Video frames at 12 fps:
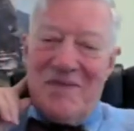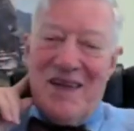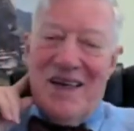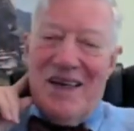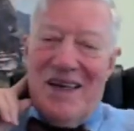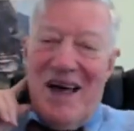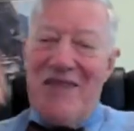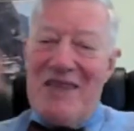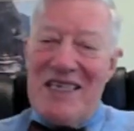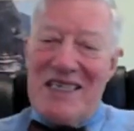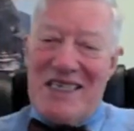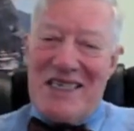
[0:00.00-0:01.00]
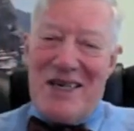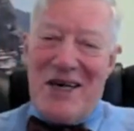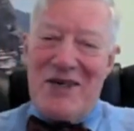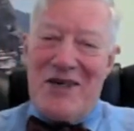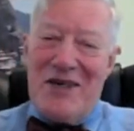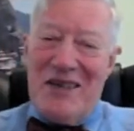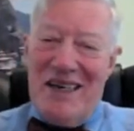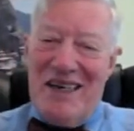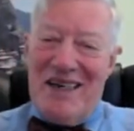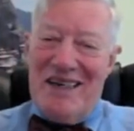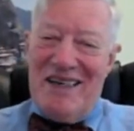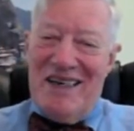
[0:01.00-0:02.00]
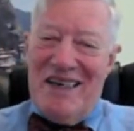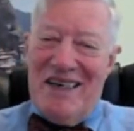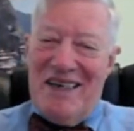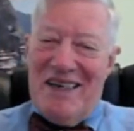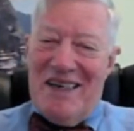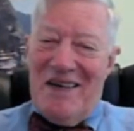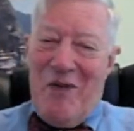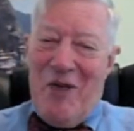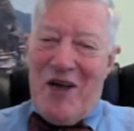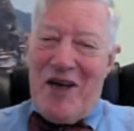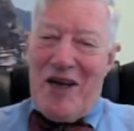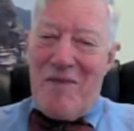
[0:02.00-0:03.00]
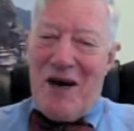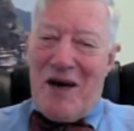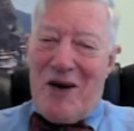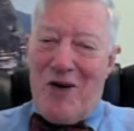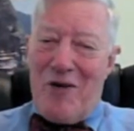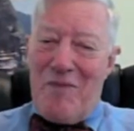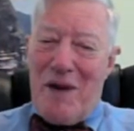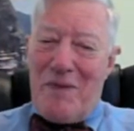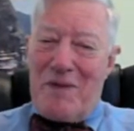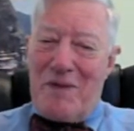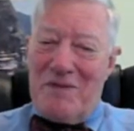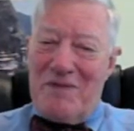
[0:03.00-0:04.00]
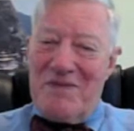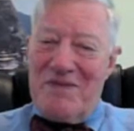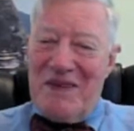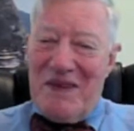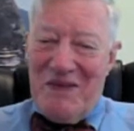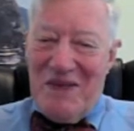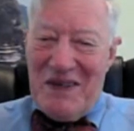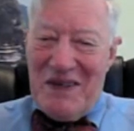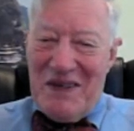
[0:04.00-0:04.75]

having this discussion and thinking about Claude Pepper really